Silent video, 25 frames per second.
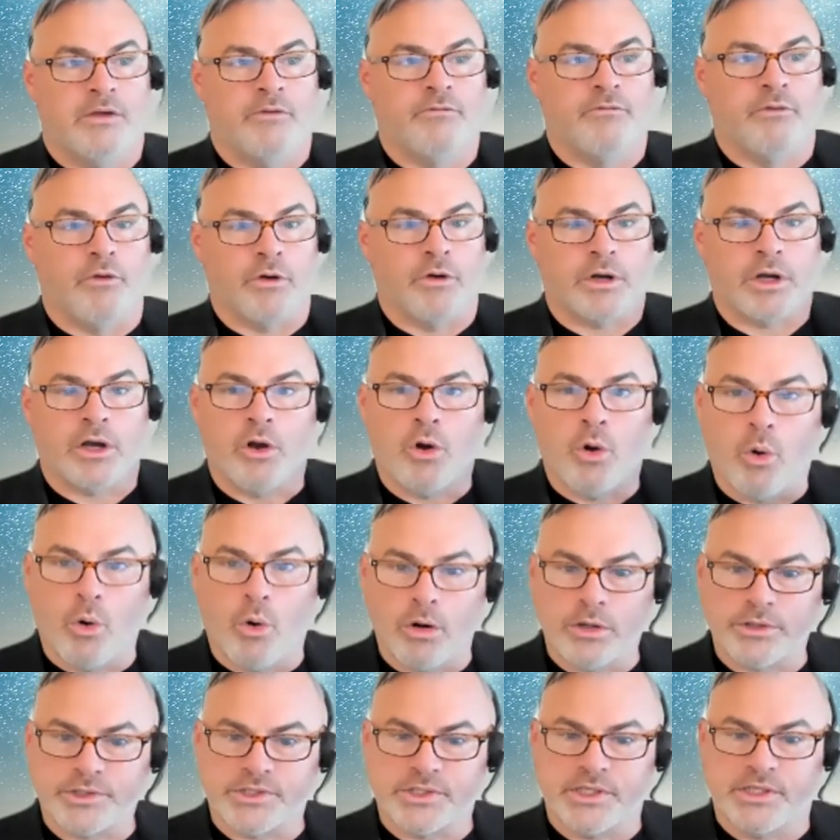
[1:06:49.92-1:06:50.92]
for
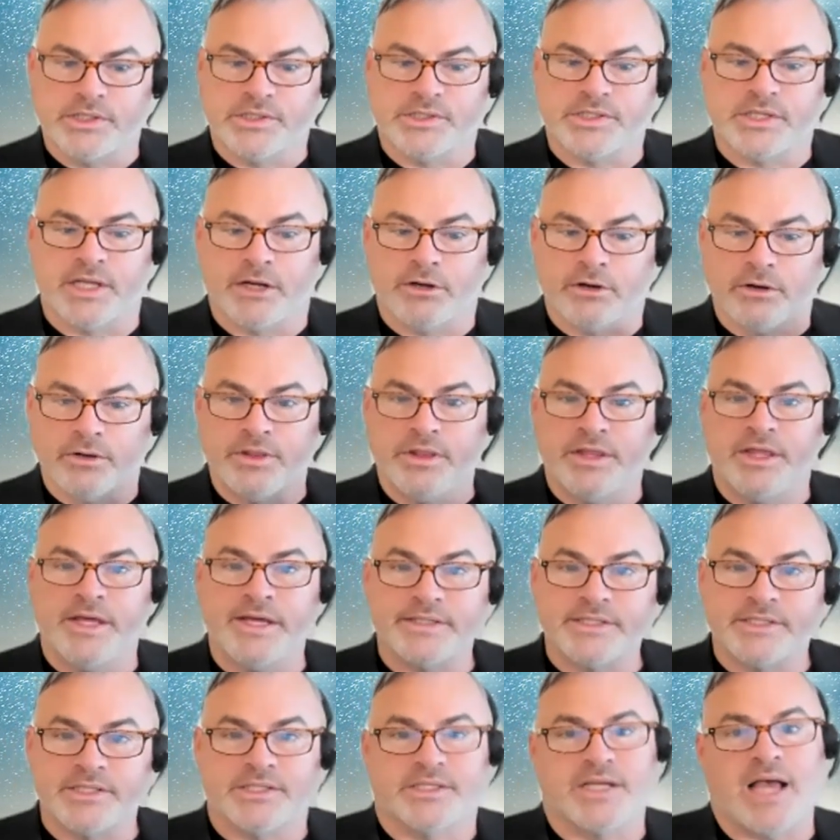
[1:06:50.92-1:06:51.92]
courses that are
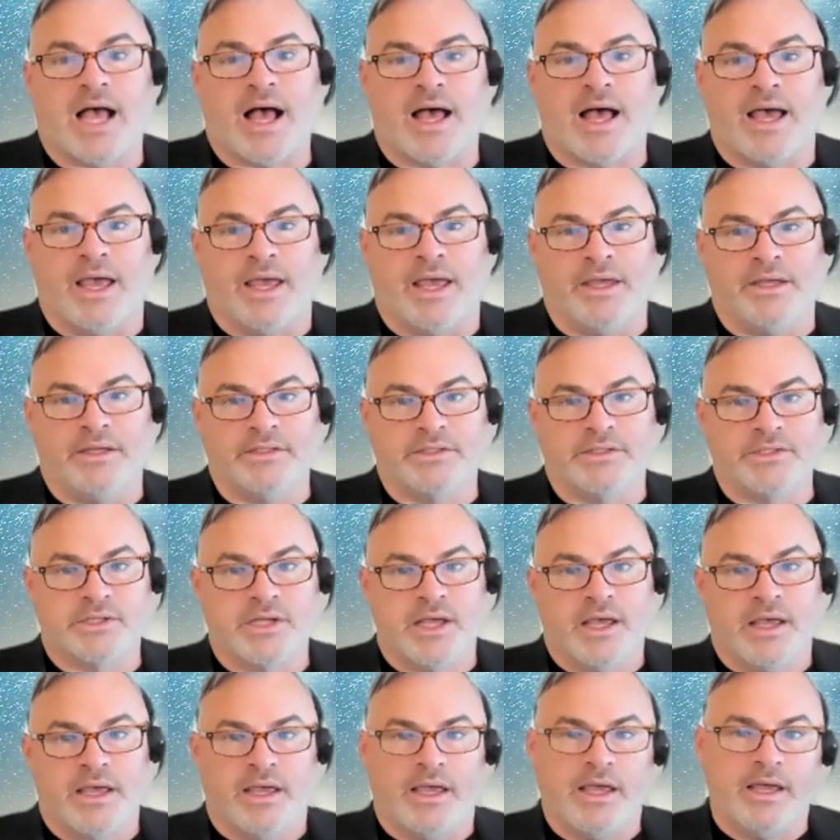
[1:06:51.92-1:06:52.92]
this size,
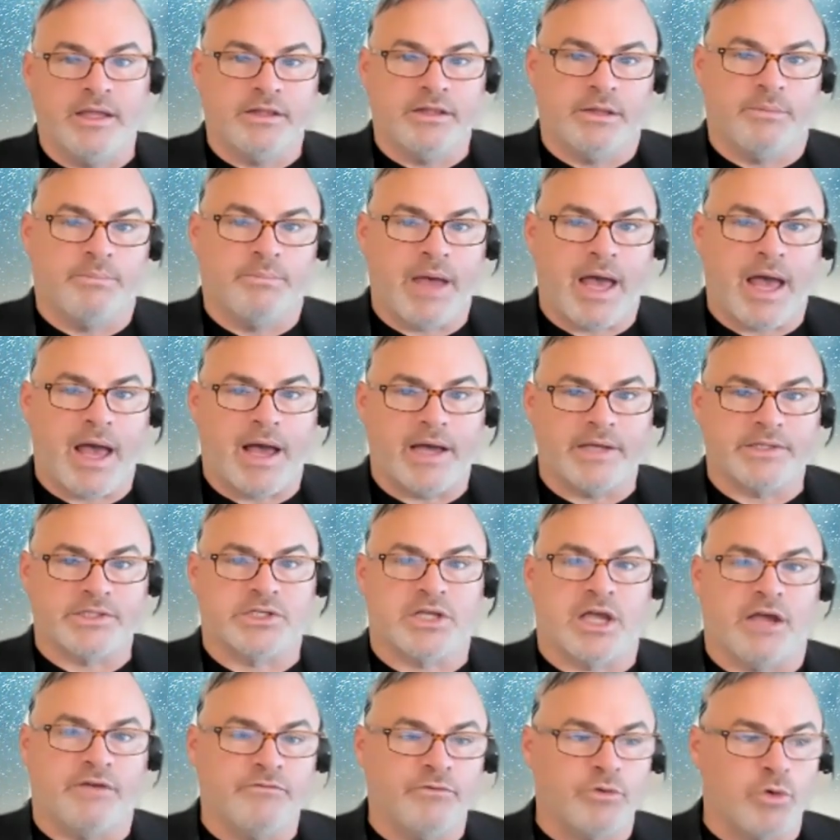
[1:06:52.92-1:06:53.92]
in the
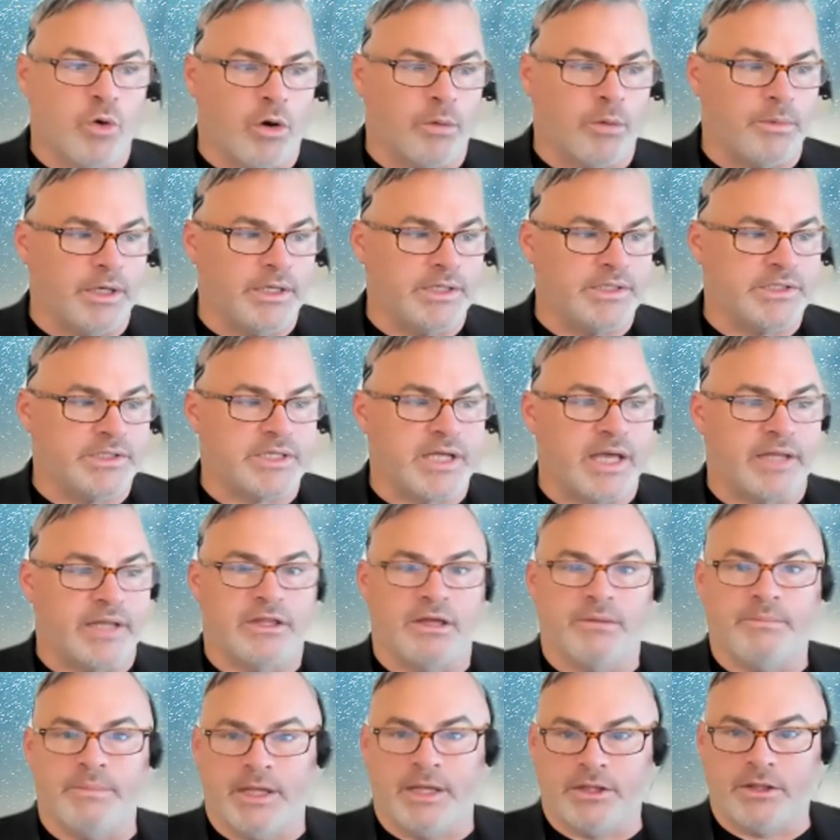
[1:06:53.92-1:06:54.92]
past, I've normally set
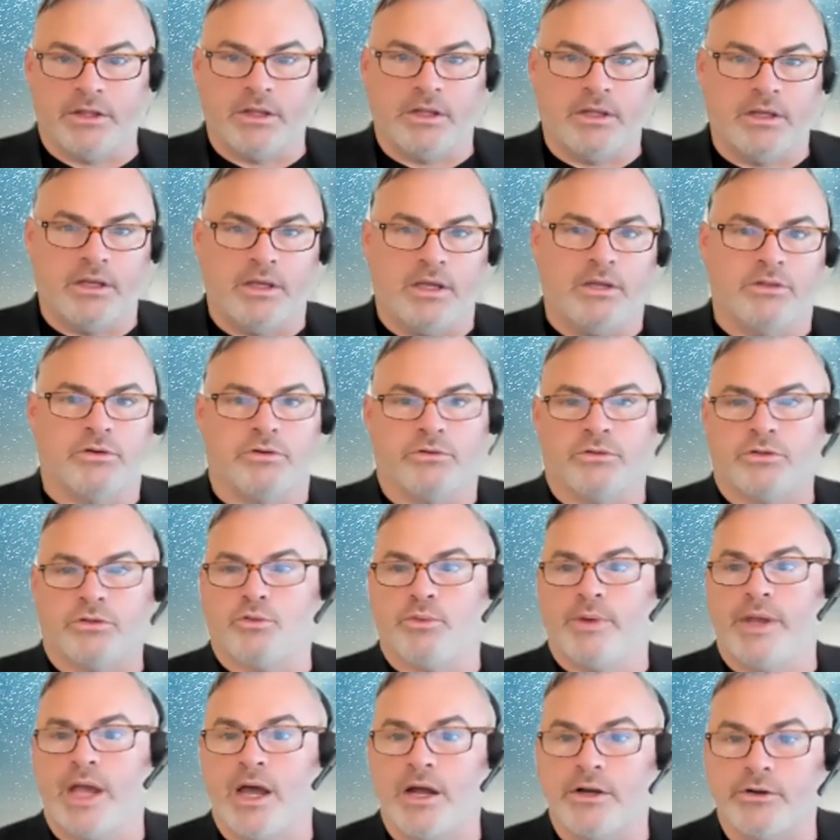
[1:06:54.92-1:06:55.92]
them at either
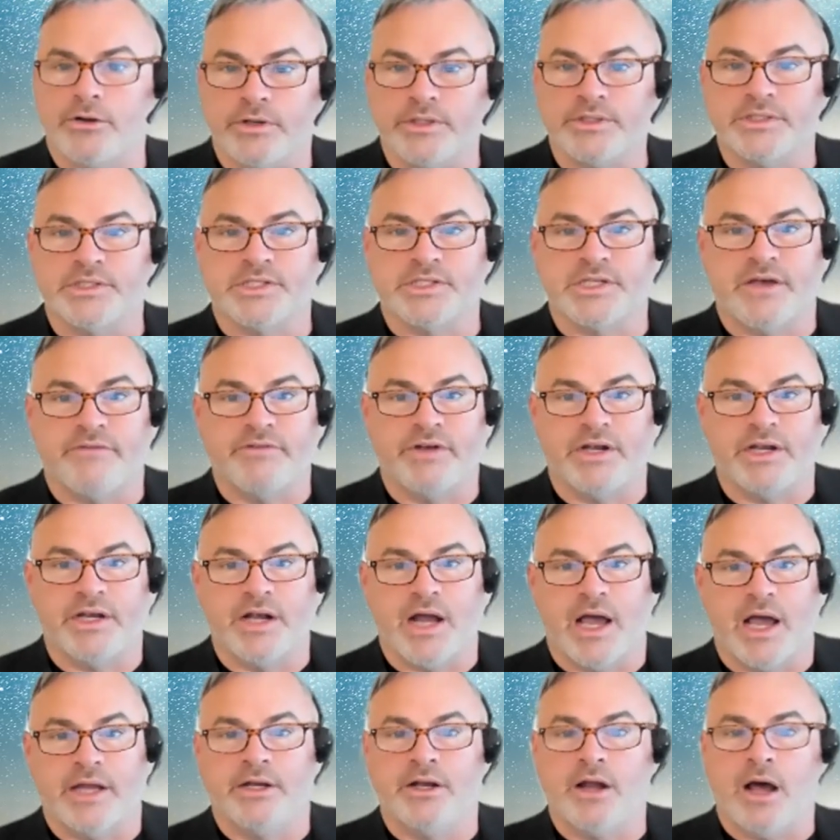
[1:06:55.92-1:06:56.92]

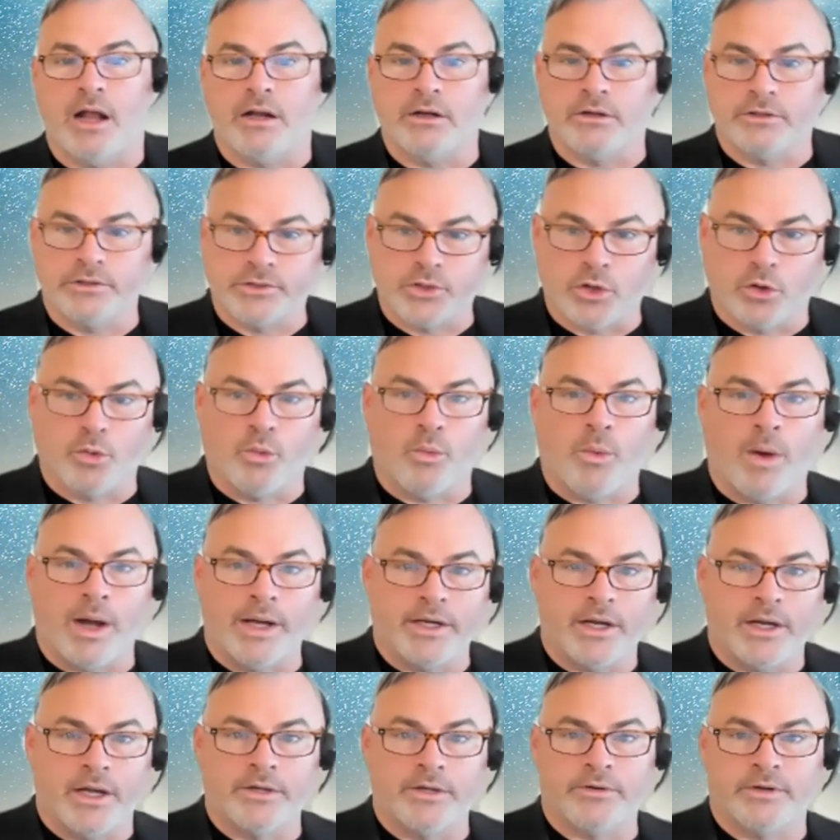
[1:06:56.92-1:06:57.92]
$379 or
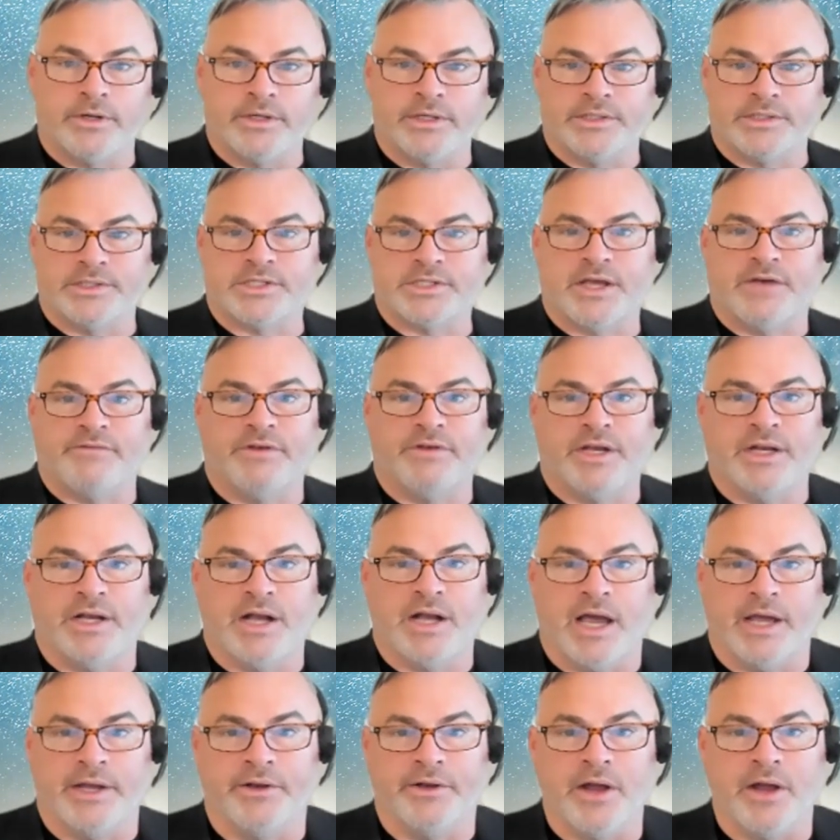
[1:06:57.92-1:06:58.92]

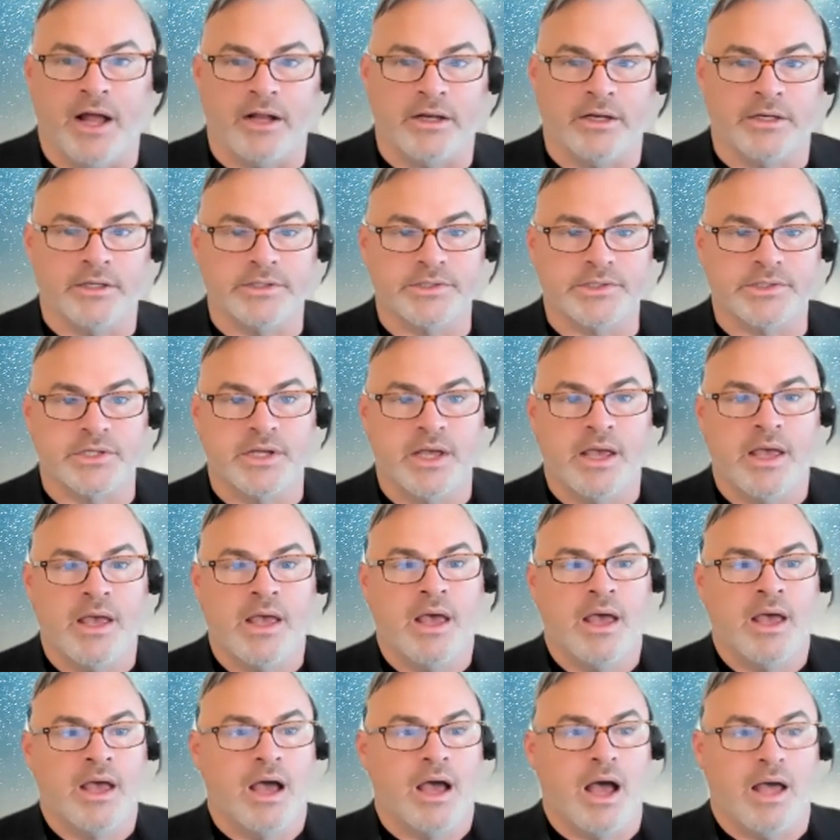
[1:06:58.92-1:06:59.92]
$179.
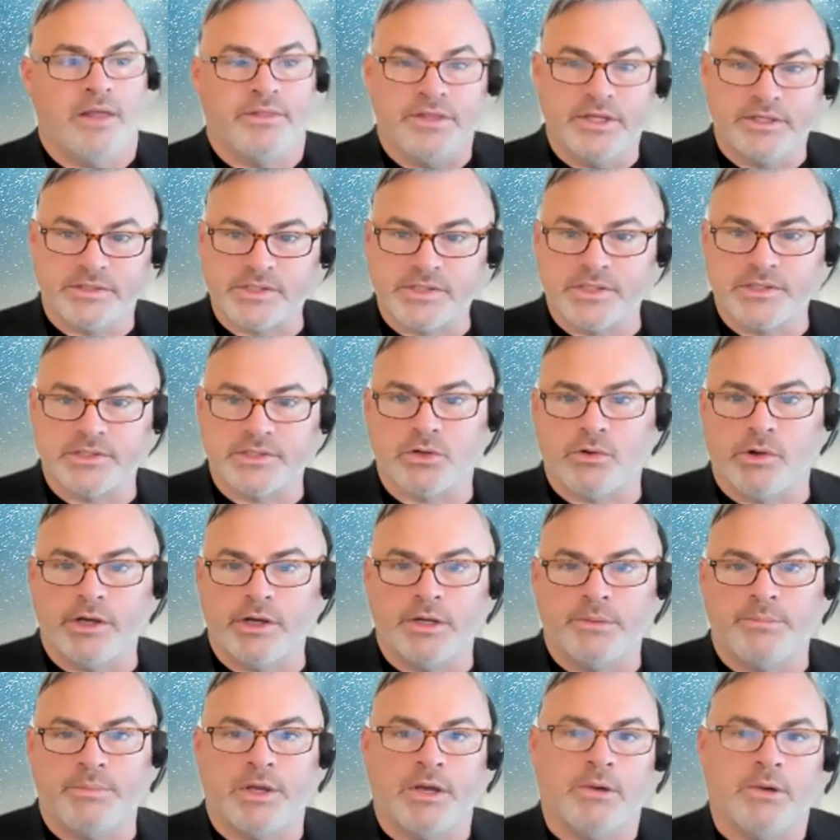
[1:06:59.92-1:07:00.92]
This is
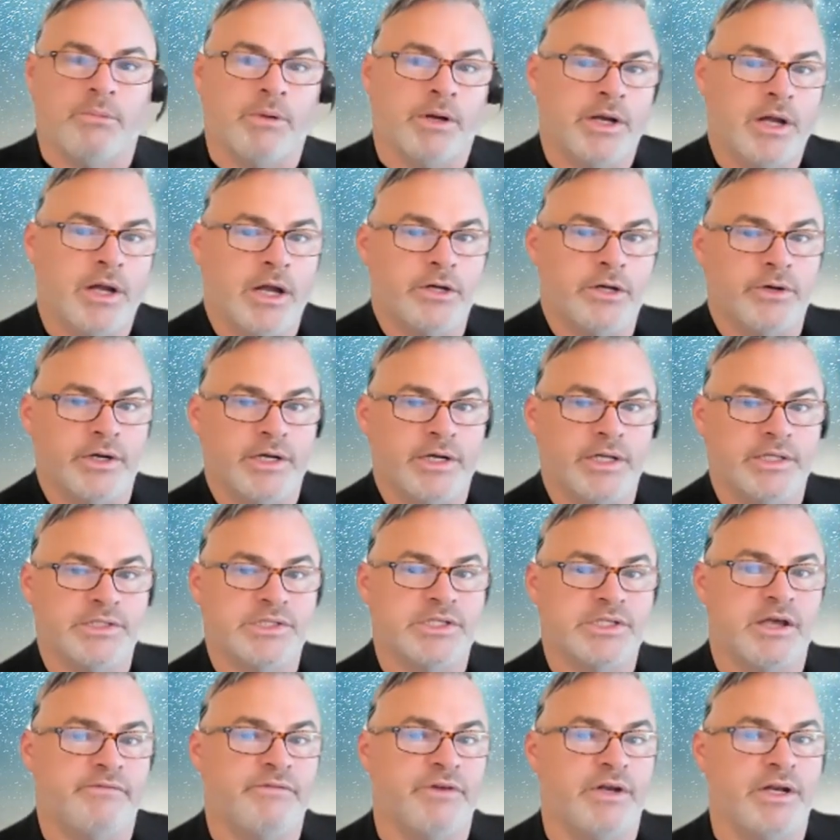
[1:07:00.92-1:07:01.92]
going to be a
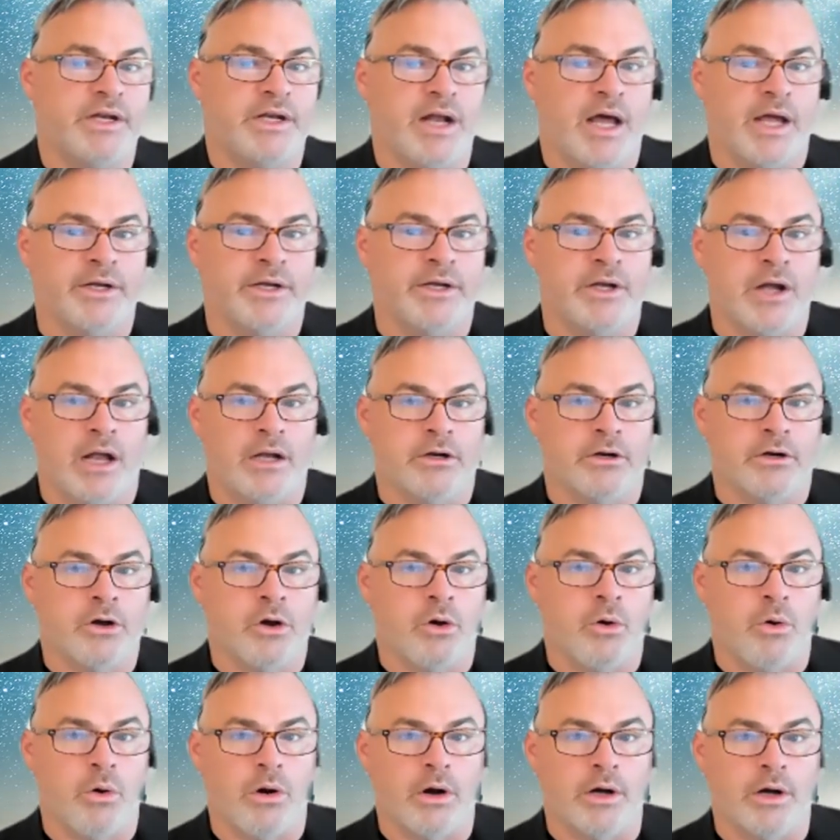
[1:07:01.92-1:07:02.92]
$179
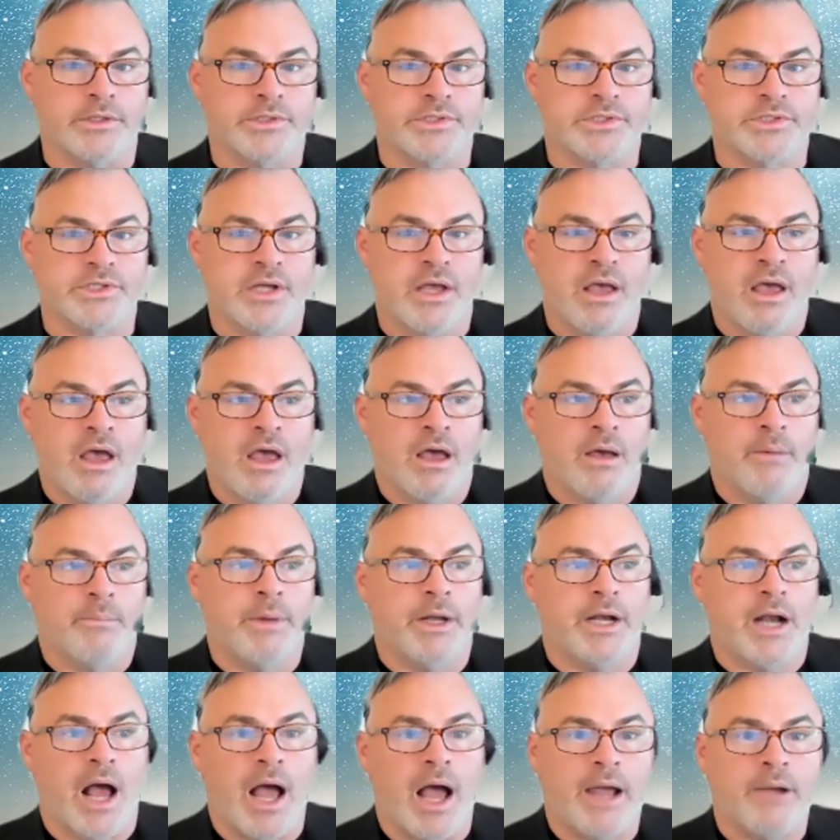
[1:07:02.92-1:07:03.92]
course,
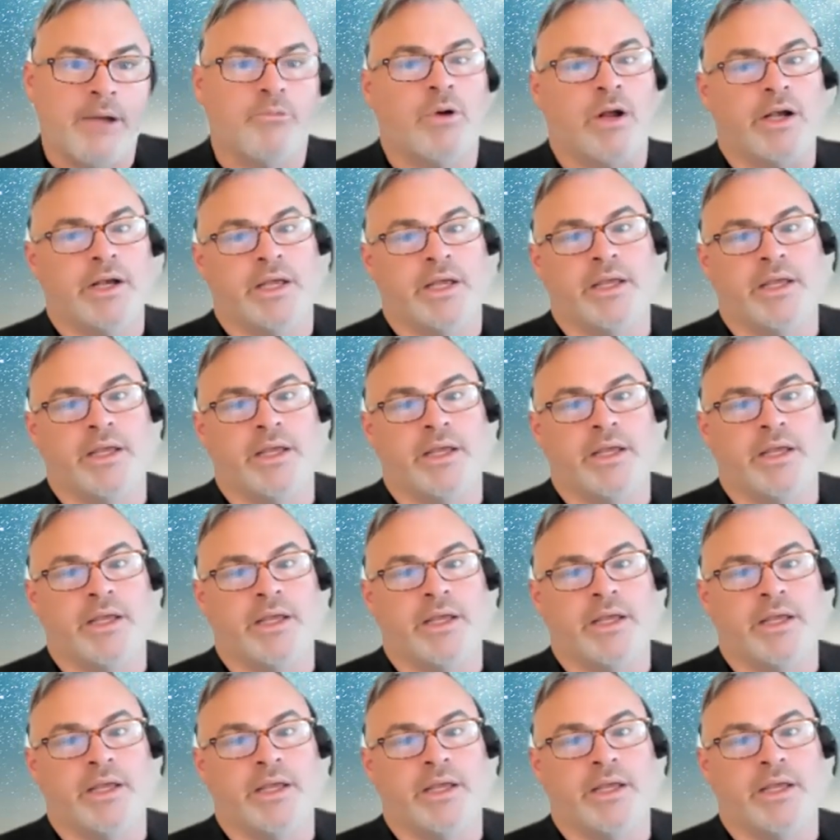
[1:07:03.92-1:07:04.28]
but I want